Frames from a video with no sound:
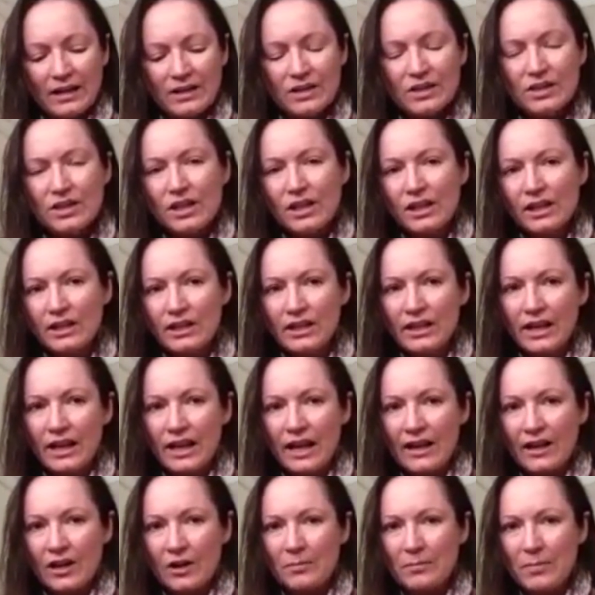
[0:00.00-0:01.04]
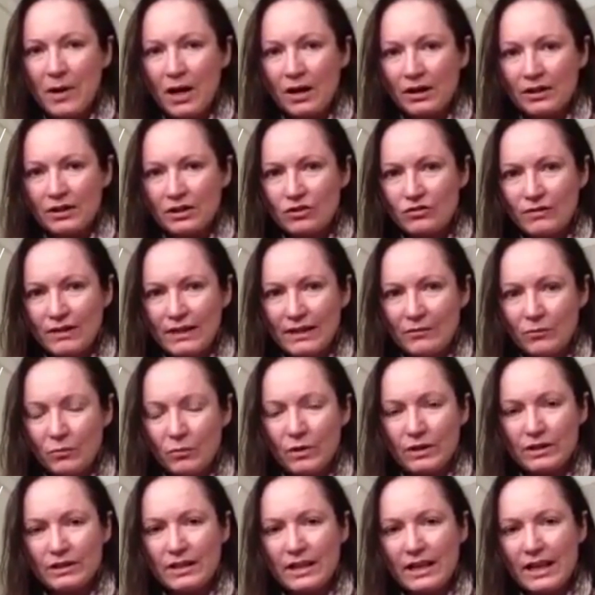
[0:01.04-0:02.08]
Certainly, I know Partners Relief
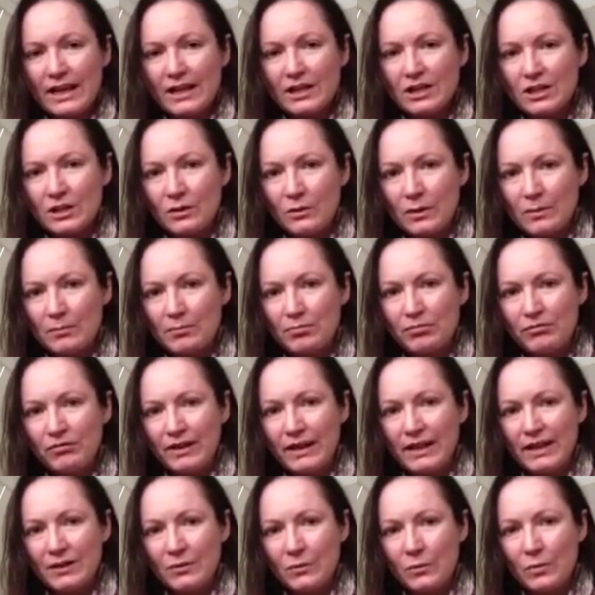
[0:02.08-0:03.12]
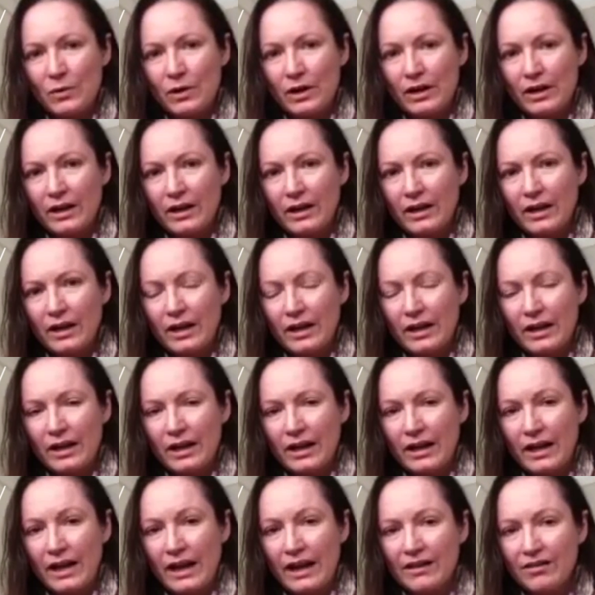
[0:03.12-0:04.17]
was there doing brilliant work.
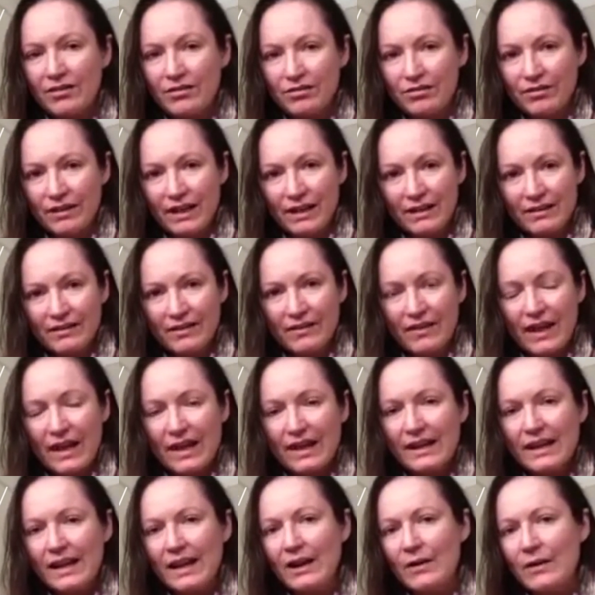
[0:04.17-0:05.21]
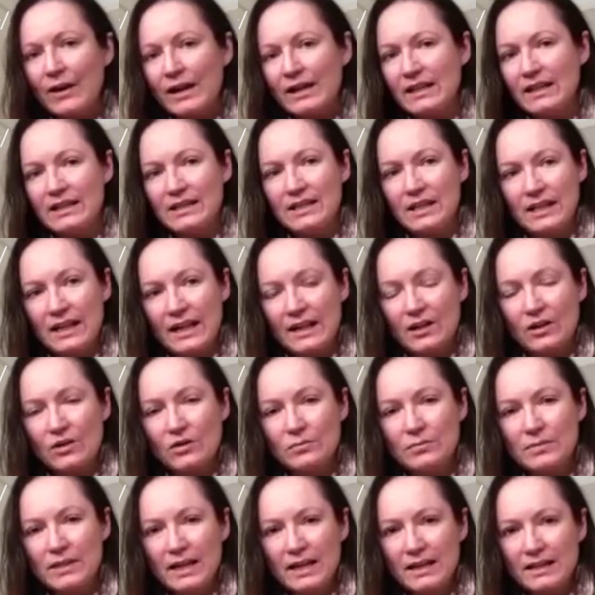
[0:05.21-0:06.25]
I think they're there now. I need to get an
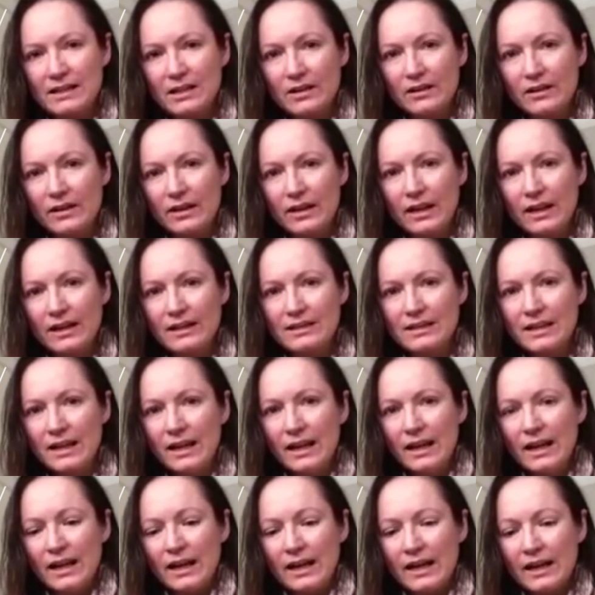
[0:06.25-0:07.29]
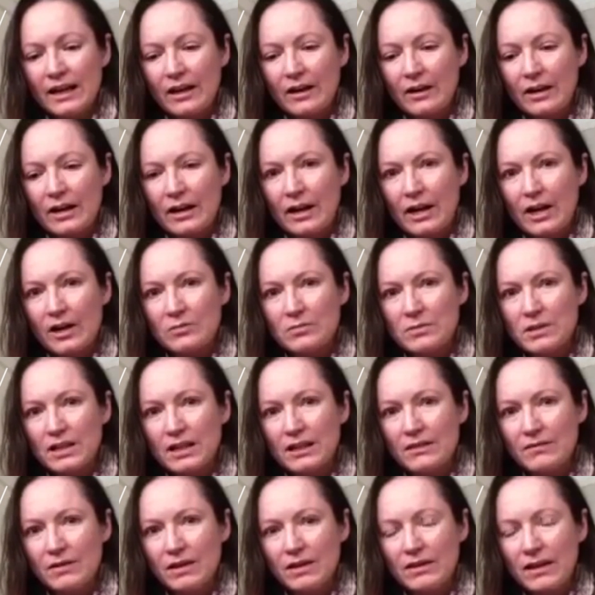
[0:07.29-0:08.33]
update on that, and I hope to
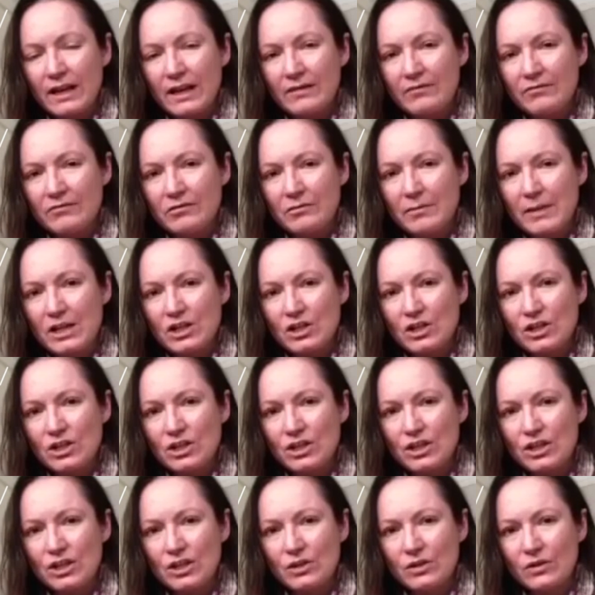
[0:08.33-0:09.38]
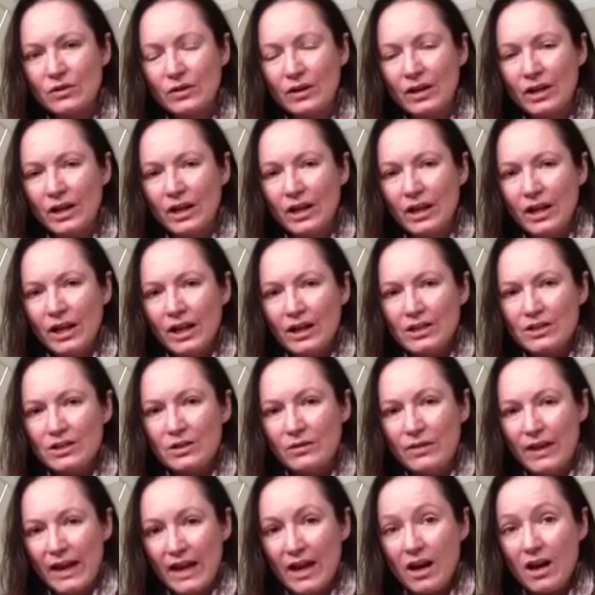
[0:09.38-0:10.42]
give you that information soon. So
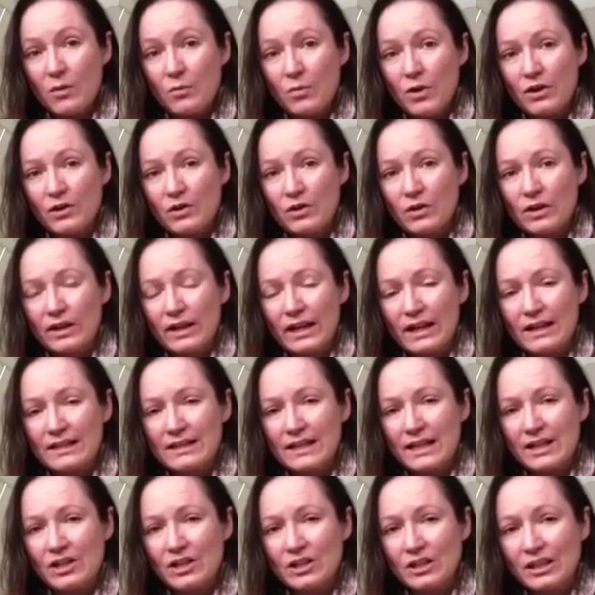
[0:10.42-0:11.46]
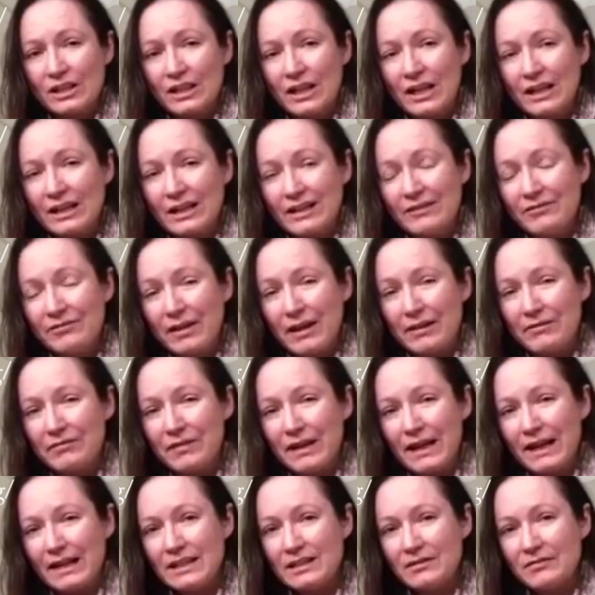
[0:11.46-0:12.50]
they are one organisation, and if I
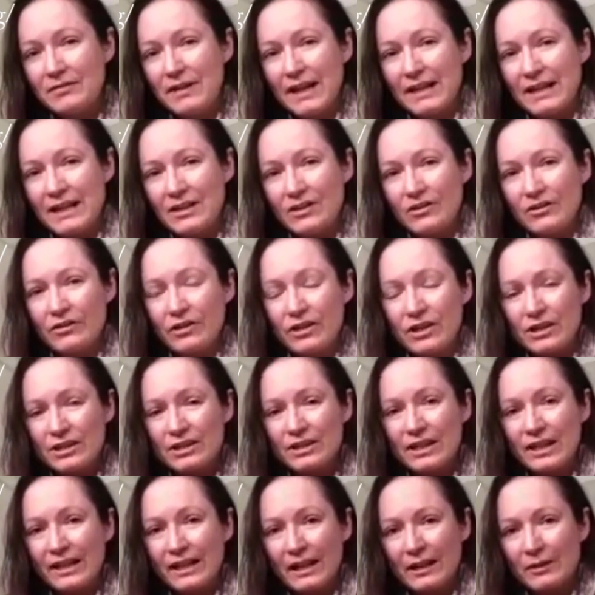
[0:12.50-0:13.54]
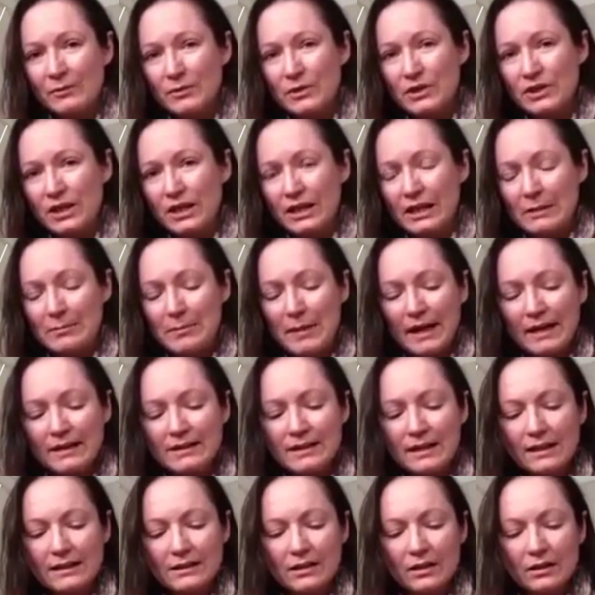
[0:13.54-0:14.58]
find of any others, then I will certainly pass
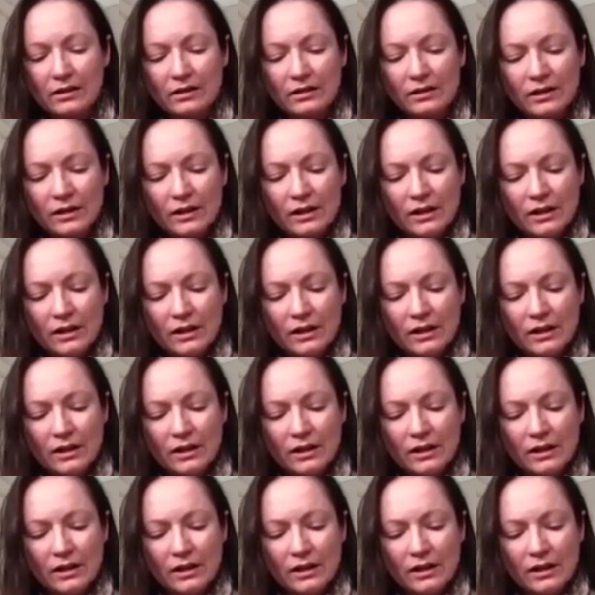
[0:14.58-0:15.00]
that on.